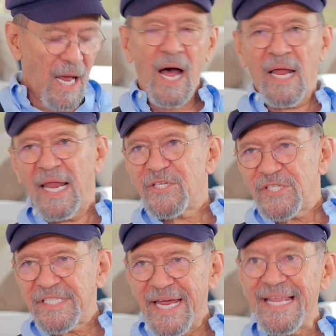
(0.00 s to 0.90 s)
I like to
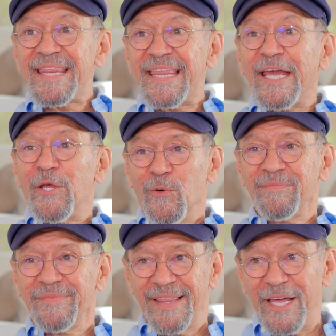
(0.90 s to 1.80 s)
say thank you.
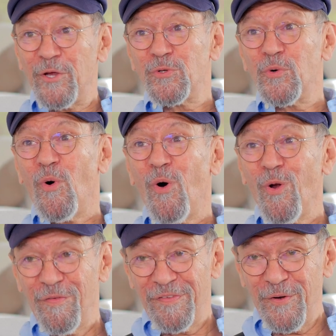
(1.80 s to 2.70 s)
Thank you to
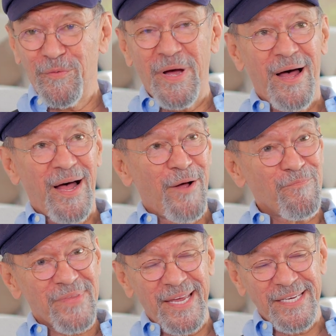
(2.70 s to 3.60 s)
all of you.
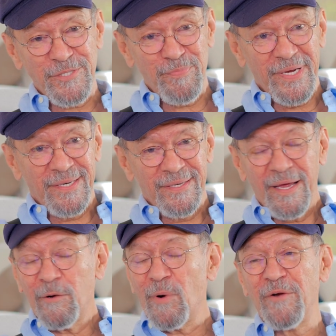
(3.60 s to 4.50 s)
It's been
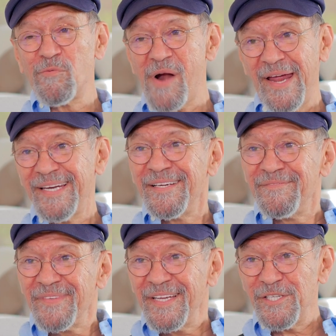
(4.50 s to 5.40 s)
a great ride.
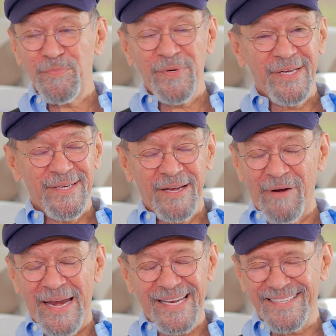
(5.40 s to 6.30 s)
It's been a
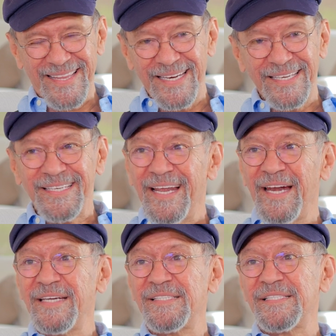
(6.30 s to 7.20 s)
great thing,
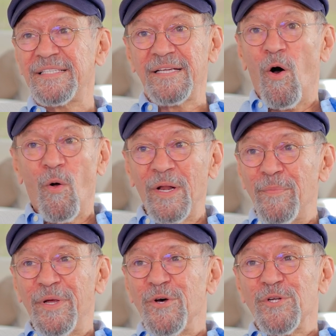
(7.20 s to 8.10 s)
and it's only
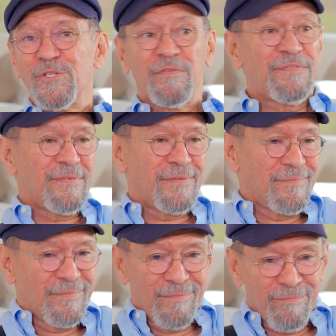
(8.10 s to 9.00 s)
because of
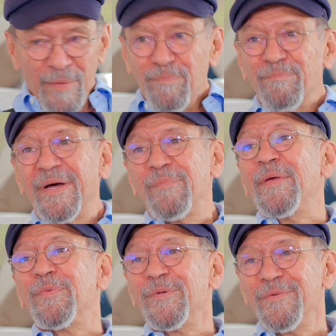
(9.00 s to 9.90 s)
my
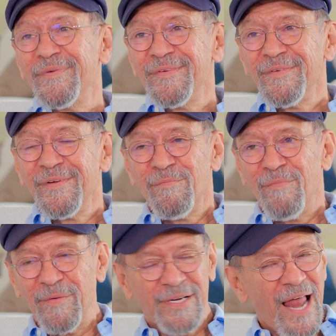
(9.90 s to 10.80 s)
people,
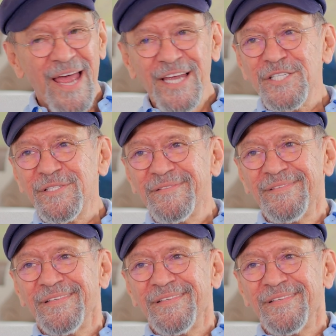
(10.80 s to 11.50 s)
my clients,